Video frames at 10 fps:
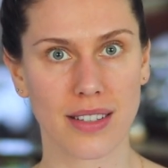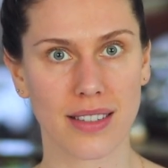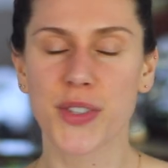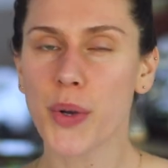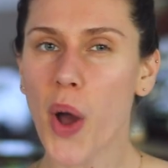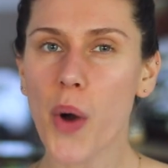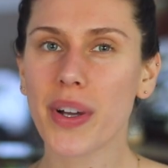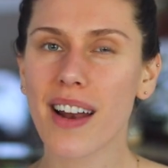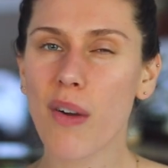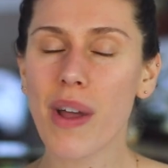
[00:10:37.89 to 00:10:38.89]
So
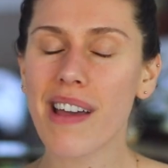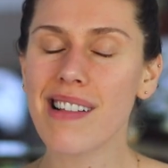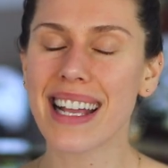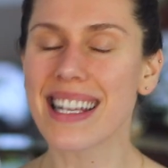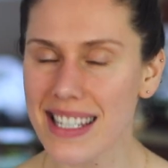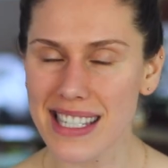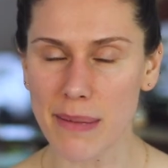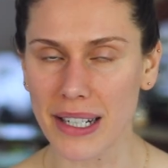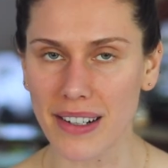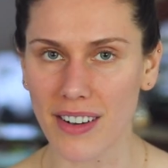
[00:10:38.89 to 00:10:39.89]
coconut oil isn't a
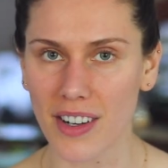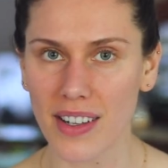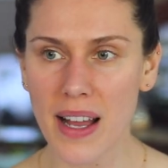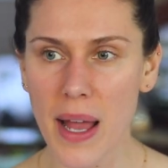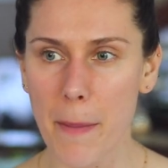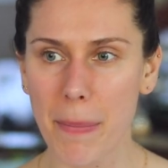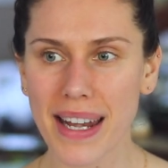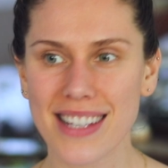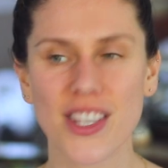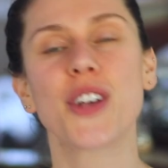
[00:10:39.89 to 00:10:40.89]
miracle,
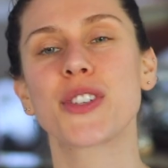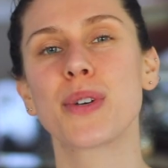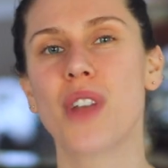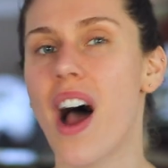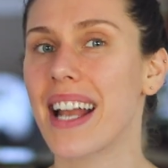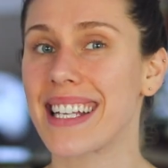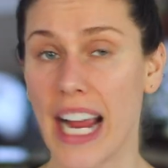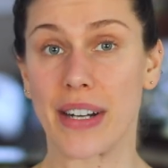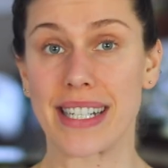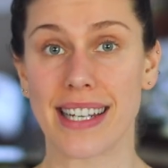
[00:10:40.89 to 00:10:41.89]
but it's also not
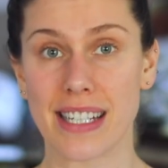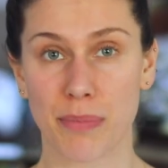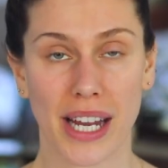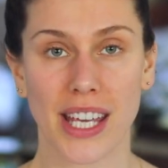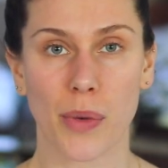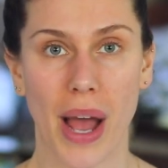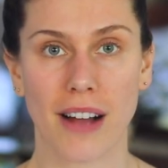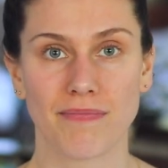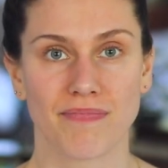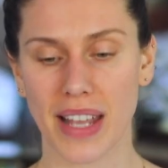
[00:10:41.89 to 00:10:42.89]
guaranteed to break you out.